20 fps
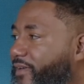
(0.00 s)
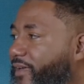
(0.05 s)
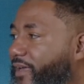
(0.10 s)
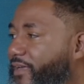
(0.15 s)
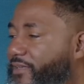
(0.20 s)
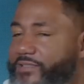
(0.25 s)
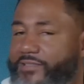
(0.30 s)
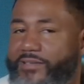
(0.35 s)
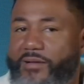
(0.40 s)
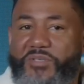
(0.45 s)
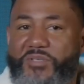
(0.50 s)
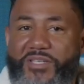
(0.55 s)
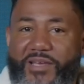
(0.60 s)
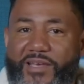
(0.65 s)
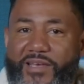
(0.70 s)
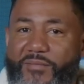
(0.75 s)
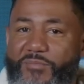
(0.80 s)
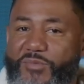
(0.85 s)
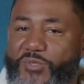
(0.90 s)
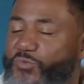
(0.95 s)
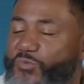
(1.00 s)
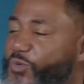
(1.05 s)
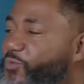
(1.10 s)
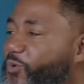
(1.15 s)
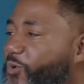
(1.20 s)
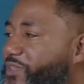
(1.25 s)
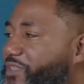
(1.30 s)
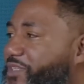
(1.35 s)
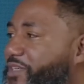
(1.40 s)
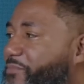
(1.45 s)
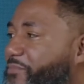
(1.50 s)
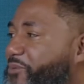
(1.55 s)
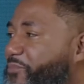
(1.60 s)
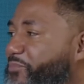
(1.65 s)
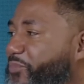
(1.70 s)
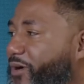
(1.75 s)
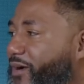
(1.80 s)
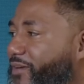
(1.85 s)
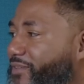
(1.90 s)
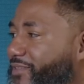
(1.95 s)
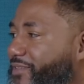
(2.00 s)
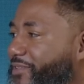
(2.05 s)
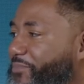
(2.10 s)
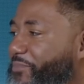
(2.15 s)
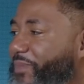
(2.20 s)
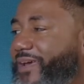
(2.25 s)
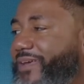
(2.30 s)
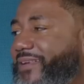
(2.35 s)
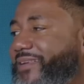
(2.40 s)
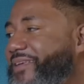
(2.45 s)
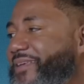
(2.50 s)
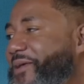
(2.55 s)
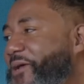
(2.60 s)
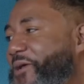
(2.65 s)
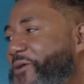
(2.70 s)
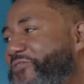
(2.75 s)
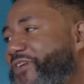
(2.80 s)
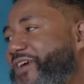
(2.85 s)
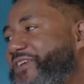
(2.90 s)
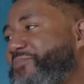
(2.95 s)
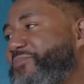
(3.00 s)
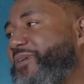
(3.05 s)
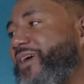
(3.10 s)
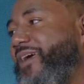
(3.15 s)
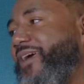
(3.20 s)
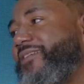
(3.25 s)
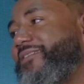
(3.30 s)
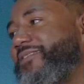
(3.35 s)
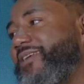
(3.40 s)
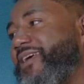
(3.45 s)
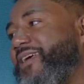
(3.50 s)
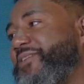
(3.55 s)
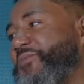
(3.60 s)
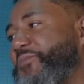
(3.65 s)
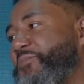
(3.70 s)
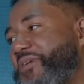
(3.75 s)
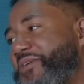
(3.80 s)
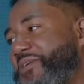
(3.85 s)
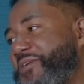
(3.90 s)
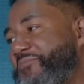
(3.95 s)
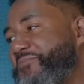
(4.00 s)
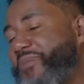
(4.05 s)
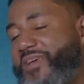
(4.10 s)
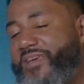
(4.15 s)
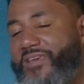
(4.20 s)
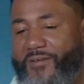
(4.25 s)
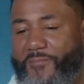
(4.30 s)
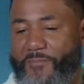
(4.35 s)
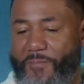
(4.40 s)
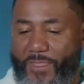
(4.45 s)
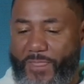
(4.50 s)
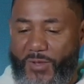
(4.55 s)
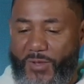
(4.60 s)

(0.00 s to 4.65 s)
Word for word: And sometimes we want to skip the process. Man, mm-hmm. Facebook has a meme, man,